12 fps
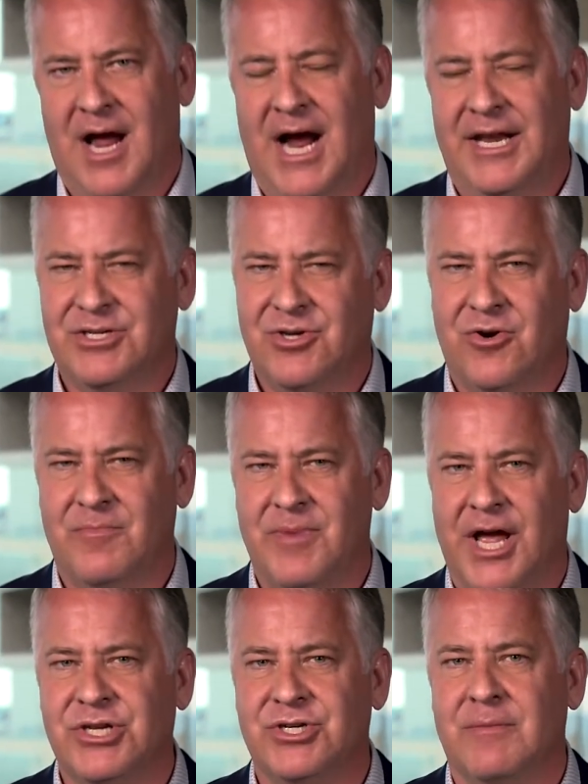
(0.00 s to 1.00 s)
I just hope
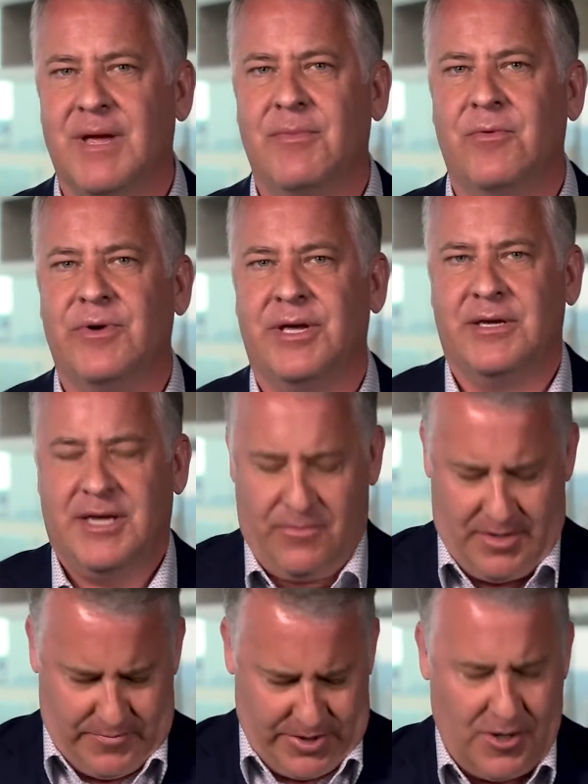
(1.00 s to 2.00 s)
next year maybe we get
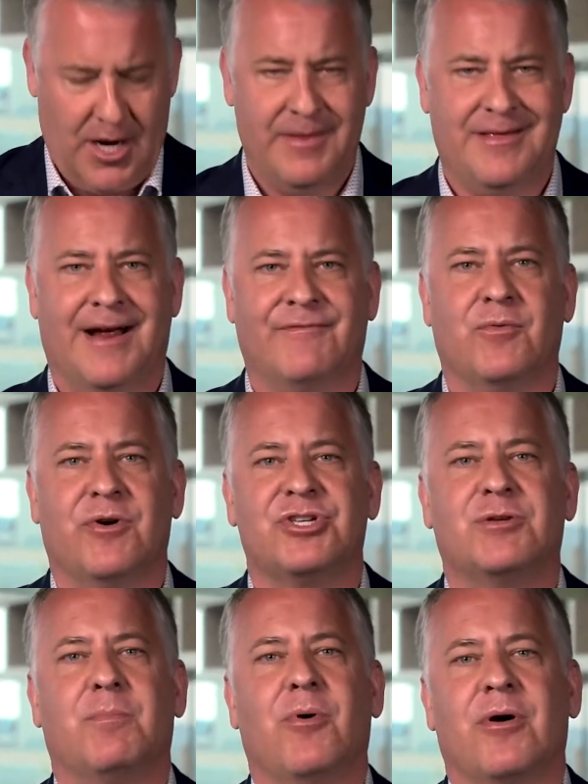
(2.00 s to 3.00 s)
rid of the requirement that I have to wear a
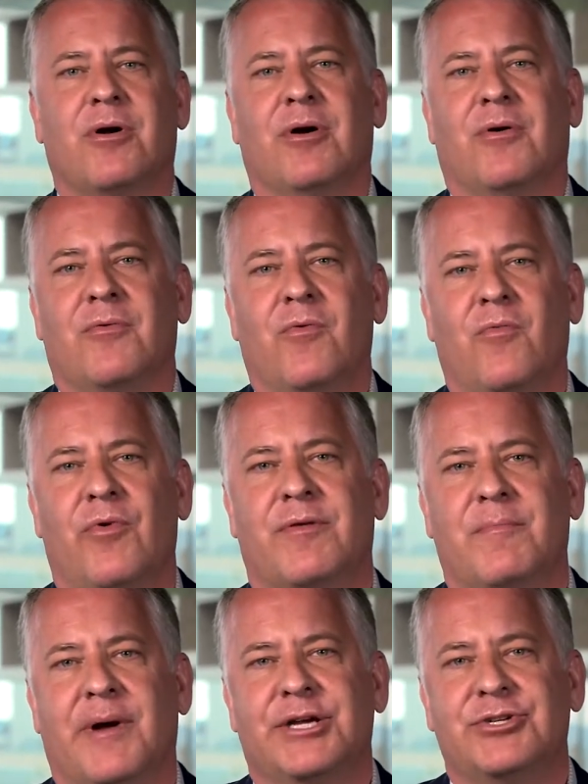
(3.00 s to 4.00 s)
sport coat with
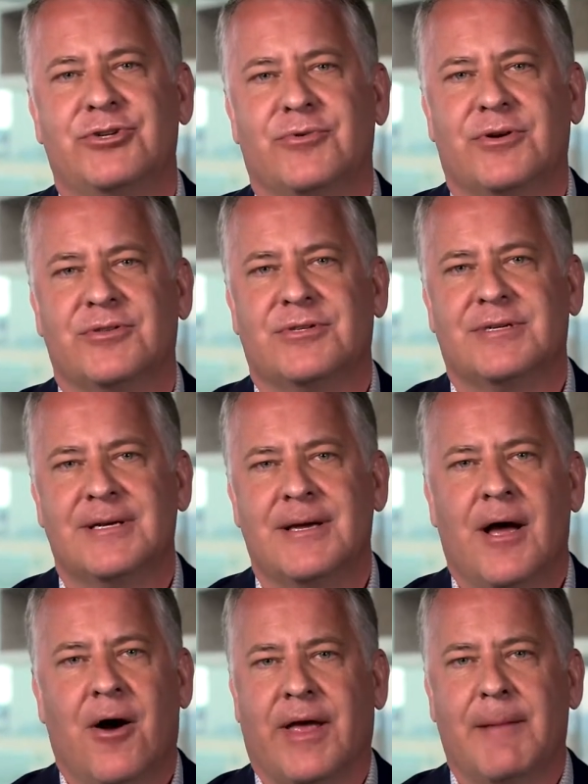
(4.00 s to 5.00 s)
my shorts.
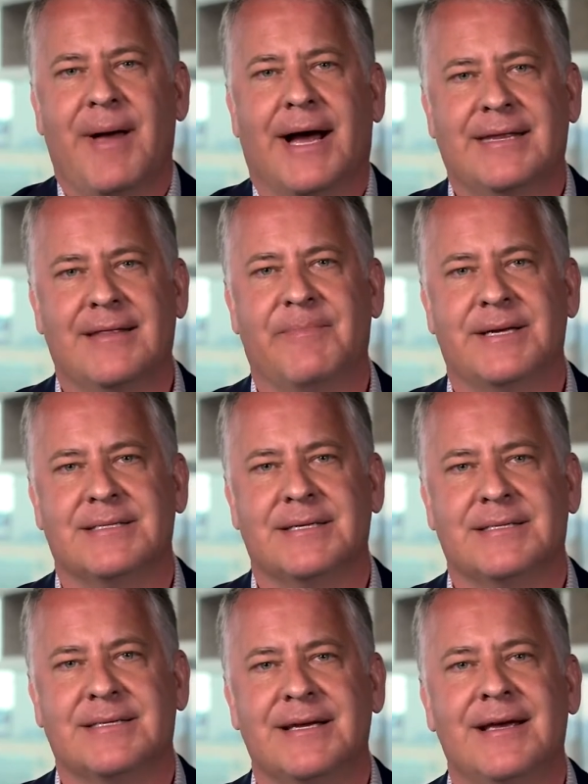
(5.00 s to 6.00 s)
Okay, back to the
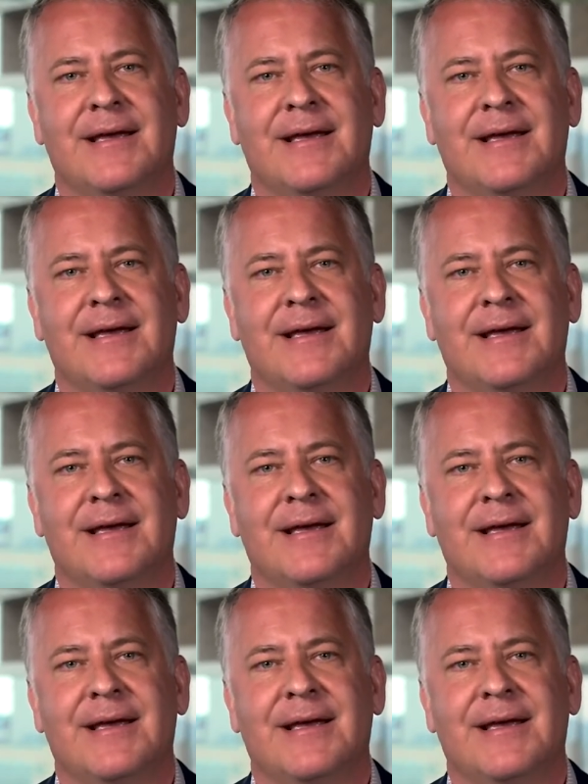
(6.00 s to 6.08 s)
business.